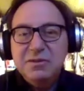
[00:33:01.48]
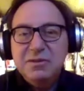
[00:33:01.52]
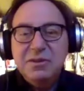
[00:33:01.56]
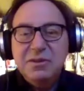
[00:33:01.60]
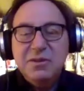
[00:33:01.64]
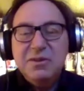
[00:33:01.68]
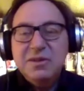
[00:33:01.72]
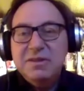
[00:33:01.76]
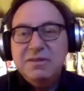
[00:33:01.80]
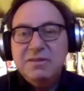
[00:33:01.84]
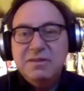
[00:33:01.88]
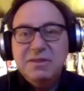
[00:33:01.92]

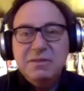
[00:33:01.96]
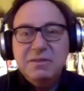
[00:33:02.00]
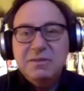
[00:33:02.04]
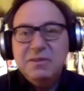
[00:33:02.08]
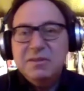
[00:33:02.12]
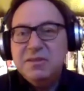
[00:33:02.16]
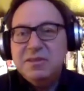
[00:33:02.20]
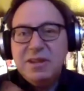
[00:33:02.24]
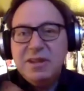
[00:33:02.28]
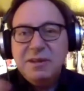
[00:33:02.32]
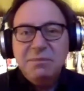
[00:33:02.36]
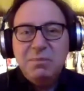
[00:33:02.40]
don't even,
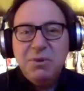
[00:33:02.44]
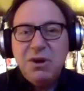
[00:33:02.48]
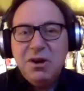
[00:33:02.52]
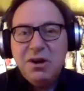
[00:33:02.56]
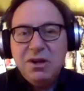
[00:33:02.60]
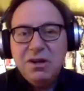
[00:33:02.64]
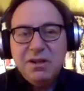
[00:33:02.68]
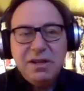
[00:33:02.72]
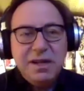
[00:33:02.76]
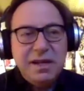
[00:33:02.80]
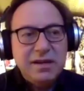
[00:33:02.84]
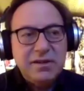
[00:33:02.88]
we said
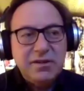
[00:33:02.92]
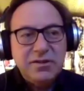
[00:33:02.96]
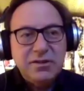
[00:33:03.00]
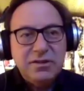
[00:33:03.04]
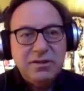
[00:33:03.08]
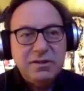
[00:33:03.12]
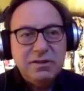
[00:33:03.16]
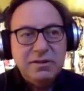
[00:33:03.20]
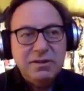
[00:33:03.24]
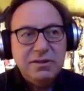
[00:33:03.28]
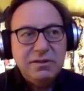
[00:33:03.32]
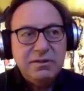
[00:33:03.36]

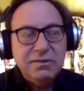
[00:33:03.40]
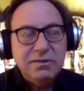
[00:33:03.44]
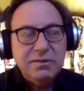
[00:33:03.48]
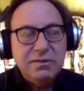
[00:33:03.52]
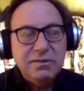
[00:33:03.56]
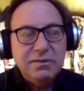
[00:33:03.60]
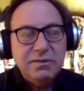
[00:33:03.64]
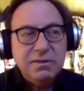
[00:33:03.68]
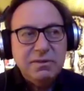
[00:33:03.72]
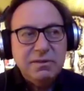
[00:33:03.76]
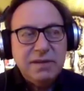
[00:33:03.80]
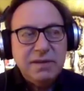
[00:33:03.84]
potlatch.
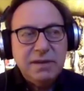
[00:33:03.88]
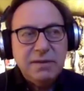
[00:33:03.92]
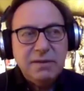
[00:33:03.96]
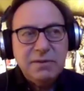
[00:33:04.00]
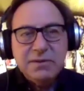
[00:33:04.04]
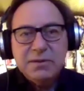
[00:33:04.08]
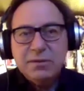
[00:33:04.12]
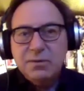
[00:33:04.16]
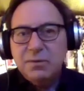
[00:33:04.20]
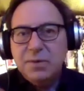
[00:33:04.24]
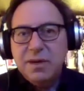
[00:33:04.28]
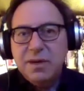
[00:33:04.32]

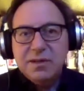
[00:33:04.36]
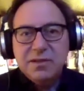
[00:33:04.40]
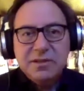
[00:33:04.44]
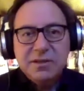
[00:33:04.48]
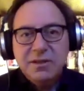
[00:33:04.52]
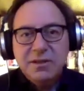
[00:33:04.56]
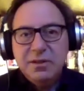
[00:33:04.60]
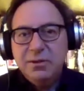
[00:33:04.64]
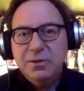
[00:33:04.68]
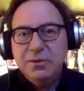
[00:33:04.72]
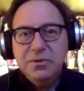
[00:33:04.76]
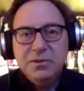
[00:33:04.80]
That was a
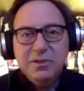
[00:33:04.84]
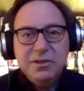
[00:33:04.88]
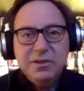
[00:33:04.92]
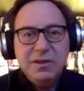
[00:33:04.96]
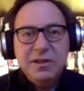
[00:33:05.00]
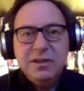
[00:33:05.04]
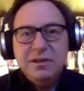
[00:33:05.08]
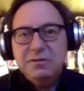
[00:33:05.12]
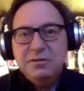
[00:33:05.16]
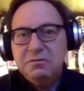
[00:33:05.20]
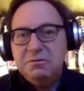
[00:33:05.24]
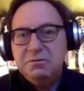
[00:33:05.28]
West
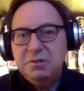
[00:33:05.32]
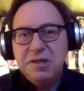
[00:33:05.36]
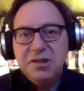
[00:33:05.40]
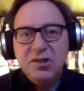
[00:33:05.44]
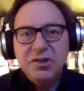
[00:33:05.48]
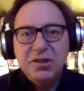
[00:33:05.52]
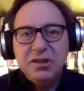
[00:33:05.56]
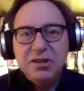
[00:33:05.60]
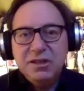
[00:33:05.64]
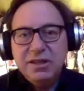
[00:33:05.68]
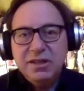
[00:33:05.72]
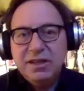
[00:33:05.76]
Coast kind of
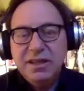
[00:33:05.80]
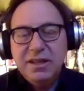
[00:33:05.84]
tradition.